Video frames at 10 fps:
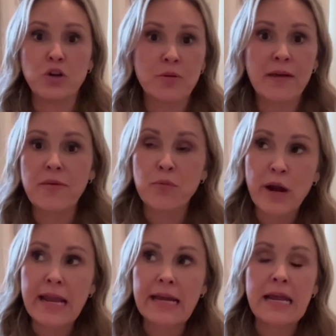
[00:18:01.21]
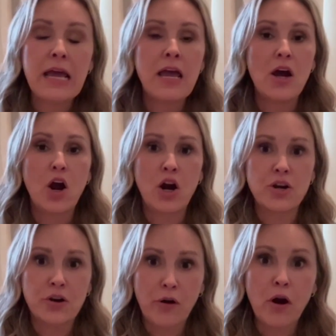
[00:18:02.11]
about the brain, our
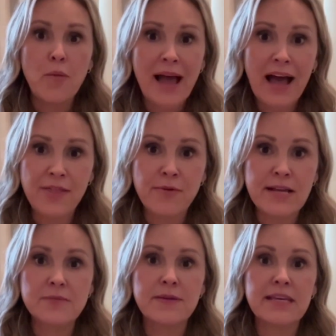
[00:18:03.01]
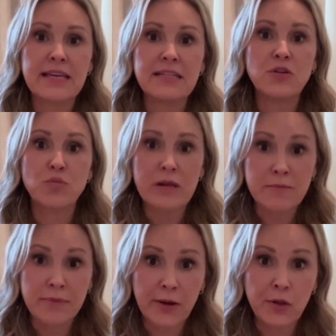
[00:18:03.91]
neural pathways begin to
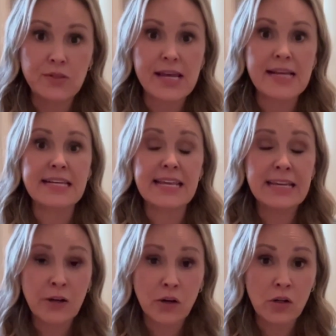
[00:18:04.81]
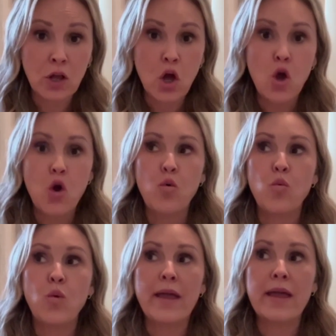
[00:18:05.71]
rebuild and to heal
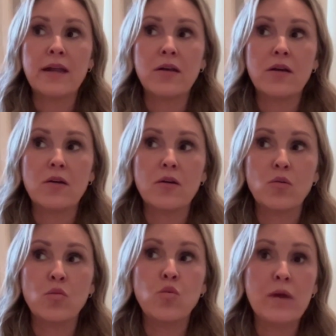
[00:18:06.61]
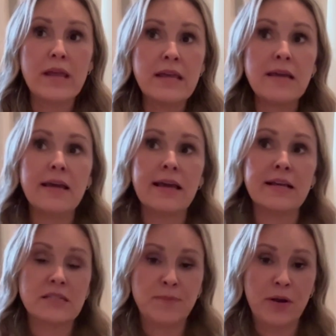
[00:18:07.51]
when we
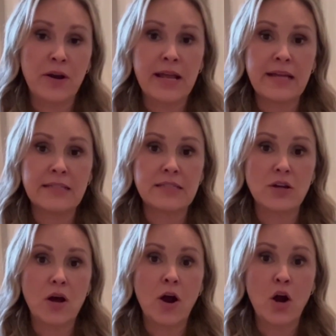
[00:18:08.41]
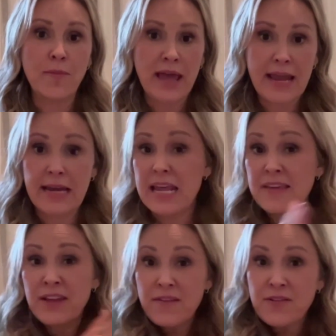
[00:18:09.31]
experience our pain,
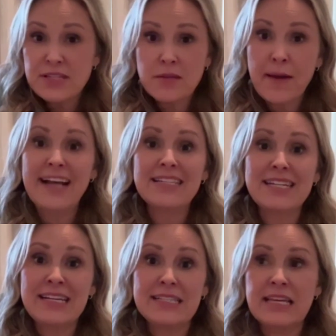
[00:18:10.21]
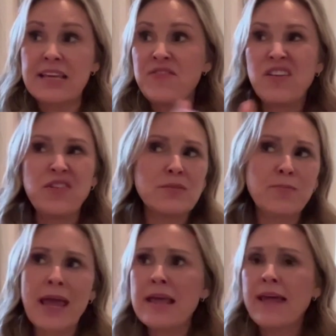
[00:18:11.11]
even if it's in the past tense, even if it's
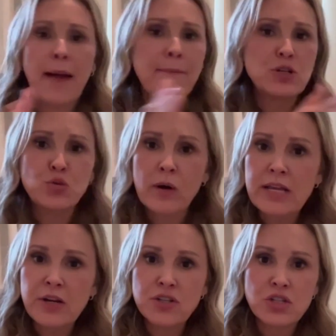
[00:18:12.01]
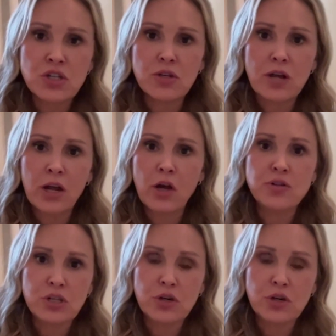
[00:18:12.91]
pain that happened 20 years ago to you.